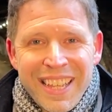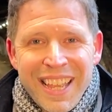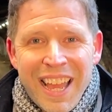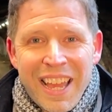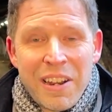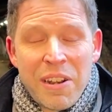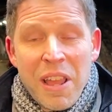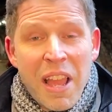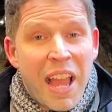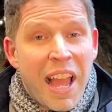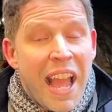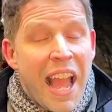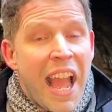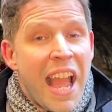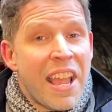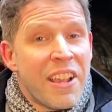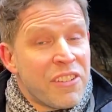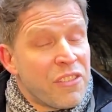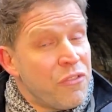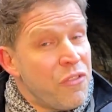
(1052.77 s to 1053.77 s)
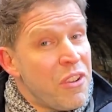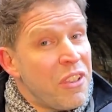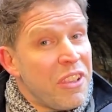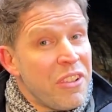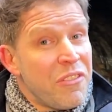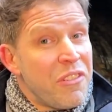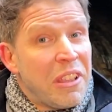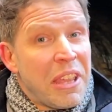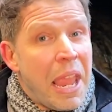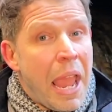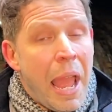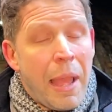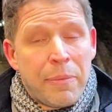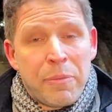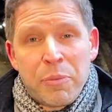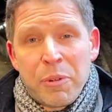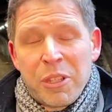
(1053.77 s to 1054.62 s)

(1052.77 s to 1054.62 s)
And it's really, really apt.